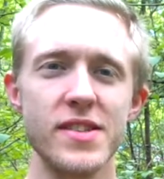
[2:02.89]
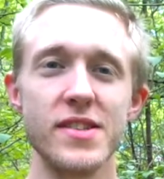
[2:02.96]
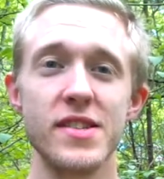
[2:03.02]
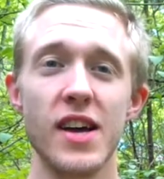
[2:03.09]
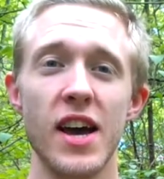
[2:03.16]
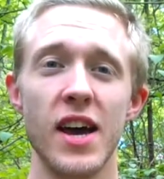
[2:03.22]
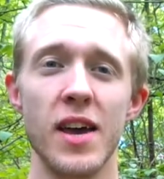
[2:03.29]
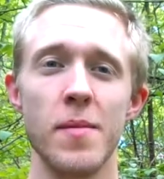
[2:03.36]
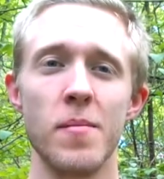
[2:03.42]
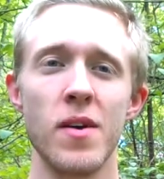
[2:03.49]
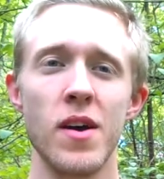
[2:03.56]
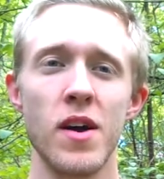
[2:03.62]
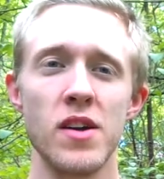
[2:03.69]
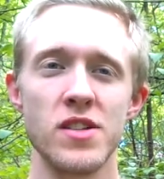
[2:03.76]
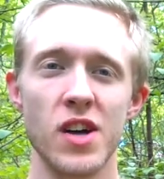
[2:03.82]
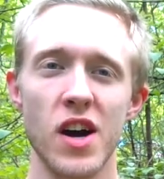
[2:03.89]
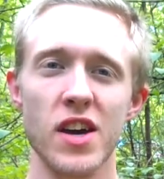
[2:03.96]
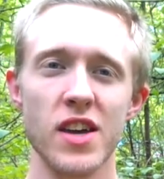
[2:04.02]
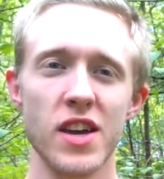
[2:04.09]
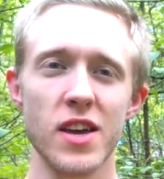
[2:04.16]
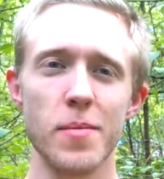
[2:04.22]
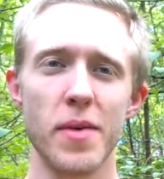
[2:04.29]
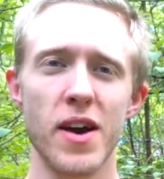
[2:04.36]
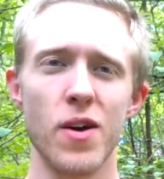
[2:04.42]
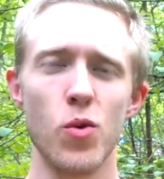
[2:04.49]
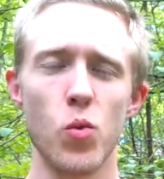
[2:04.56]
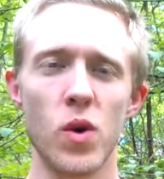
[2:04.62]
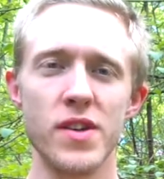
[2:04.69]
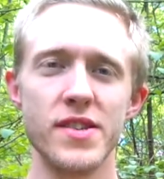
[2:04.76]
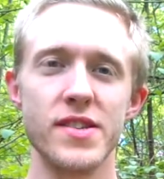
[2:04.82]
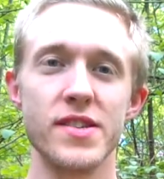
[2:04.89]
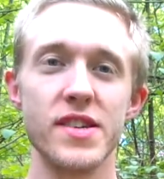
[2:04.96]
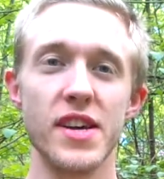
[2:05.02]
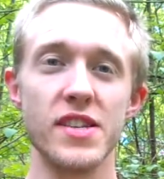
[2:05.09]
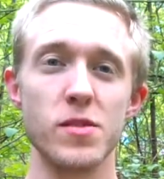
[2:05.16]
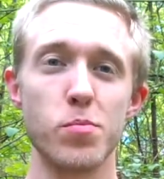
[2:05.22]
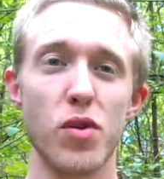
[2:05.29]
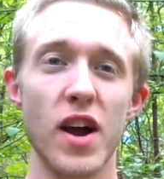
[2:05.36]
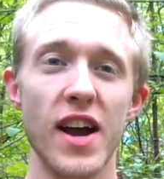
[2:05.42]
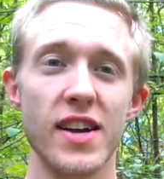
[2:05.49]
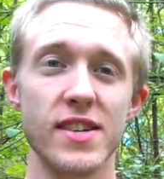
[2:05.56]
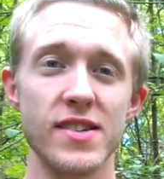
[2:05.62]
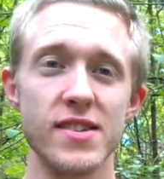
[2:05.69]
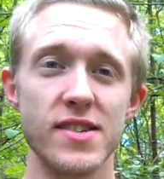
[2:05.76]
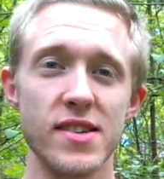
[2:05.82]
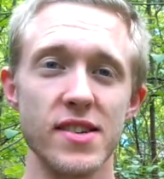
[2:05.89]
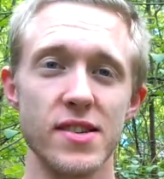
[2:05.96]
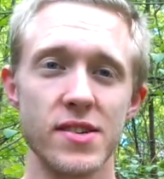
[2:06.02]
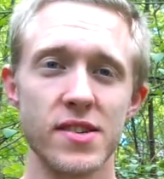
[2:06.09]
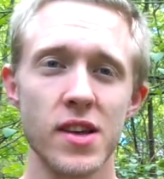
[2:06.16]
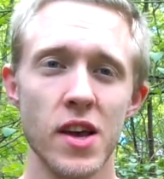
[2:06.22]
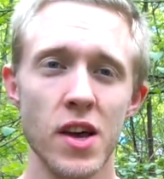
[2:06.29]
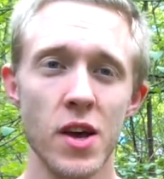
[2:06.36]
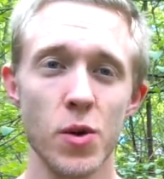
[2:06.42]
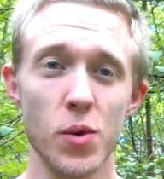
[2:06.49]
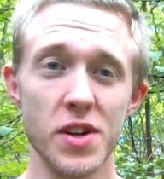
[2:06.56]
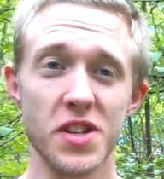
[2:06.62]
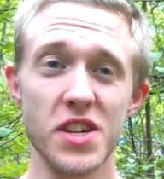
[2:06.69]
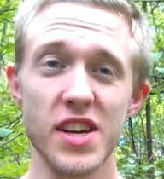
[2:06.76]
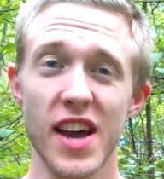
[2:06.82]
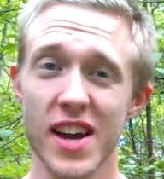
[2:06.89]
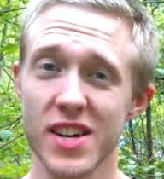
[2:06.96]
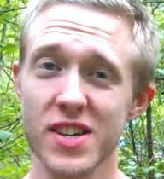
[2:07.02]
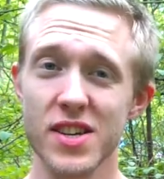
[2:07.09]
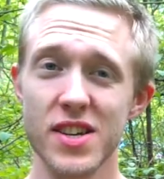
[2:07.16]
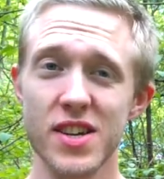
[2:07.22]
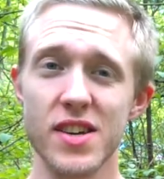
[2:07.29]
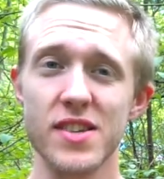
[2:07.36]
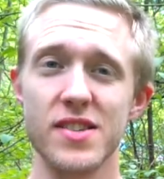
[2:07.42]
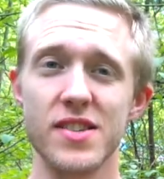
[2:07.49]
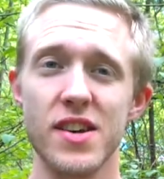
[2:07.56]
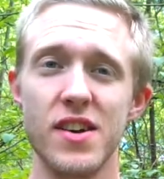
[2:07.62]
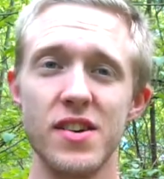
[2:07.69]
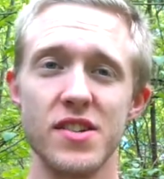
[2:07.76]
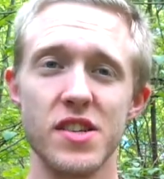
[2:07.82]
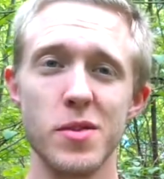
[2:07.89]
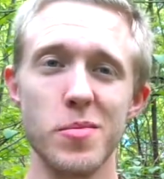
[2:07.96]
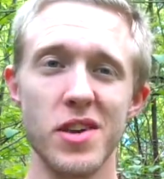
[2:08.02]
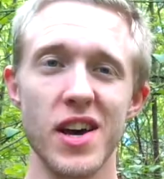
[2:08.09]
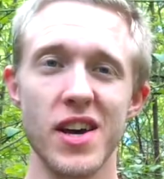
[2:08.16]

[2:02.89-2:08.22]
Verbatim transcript: his time talking about one state's practices, which he actually considers to be